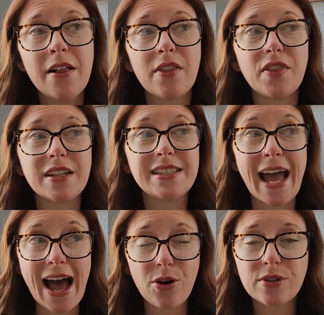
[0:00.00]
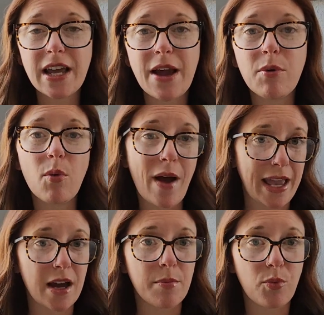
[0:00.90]
the sound and will wake
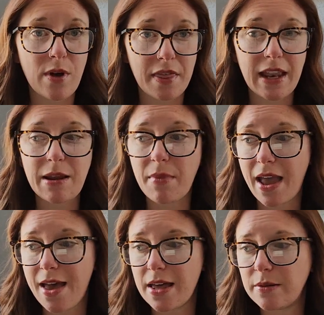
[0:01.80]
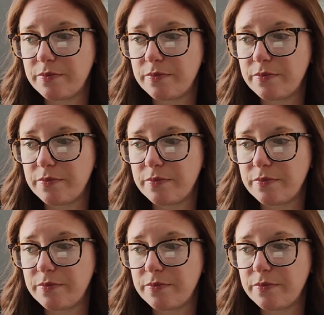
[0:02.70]
up with it in my head.